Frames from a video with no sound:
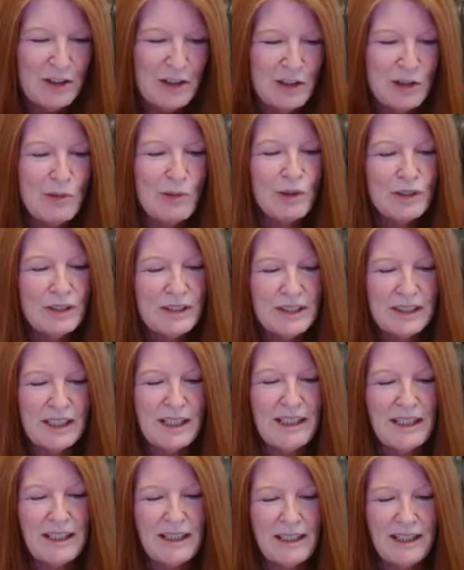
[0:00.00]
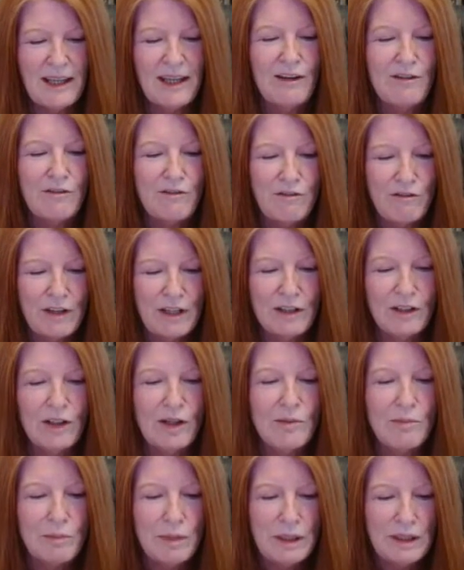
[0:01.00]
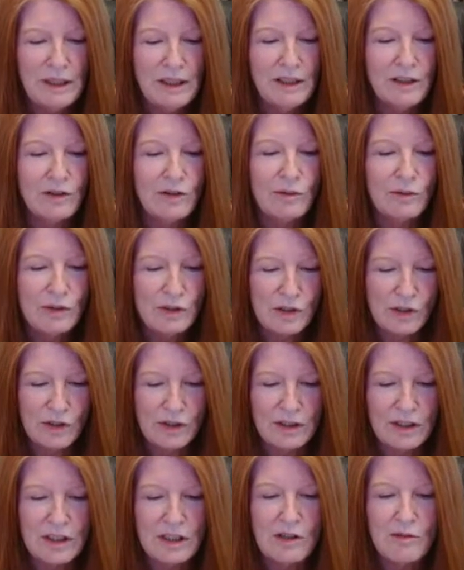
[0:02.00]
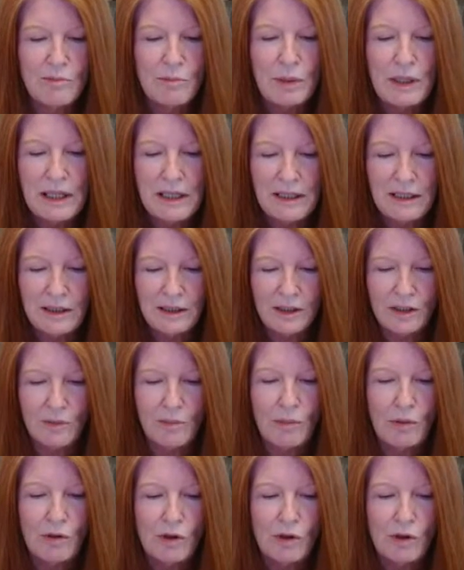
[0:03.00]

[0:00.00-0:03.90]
you will see and feel immediate results of peace